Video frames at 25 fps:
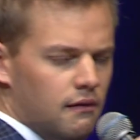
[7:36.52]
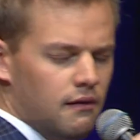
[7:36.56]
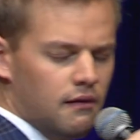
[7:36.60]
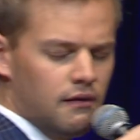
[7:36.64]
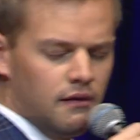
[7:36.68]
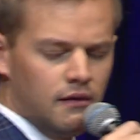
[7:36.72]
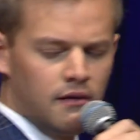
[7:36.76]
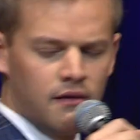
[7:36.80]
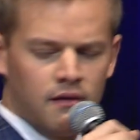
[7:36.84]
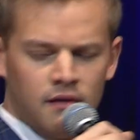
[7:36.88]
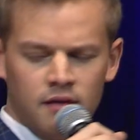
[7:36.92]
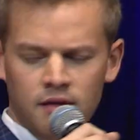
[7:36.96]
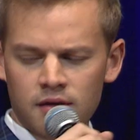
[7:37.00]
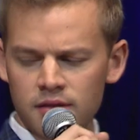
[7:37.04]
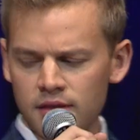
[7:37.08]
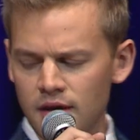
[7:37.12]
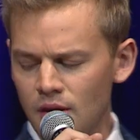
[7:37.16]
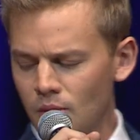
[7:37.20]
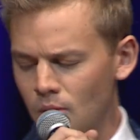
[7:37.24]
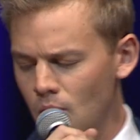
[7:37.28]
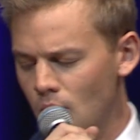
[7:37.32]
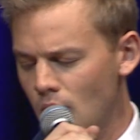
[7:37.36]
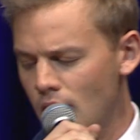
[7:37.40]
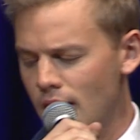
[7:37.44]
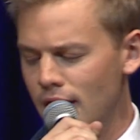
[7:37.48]
Oh, that
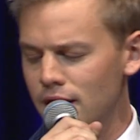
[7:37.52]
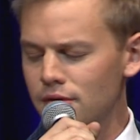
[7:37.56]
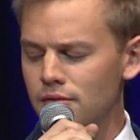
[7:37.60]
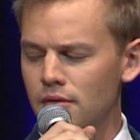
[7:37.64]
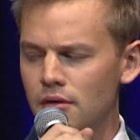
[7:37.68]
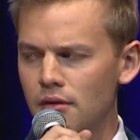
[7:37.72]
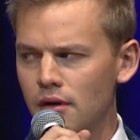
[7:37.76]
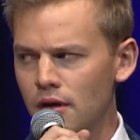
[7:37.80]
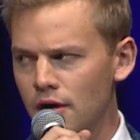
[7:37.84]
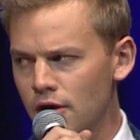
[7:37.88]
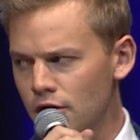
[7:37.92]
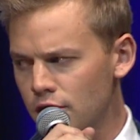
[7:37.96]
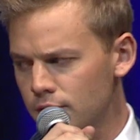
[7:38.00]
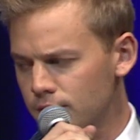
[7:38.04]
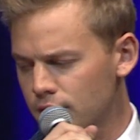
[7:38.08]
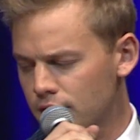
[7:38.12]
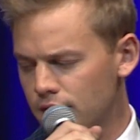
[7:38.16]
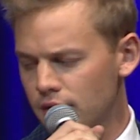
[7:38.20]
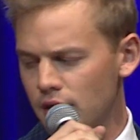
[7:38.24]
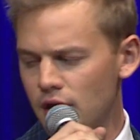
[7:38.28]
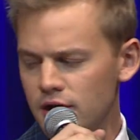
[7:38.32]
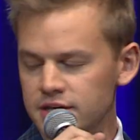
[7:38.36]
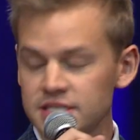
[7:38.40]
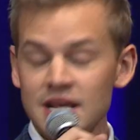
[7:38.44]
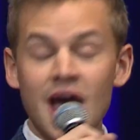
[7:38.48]
white robe,
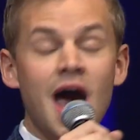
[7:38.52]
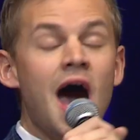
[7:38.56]
gross.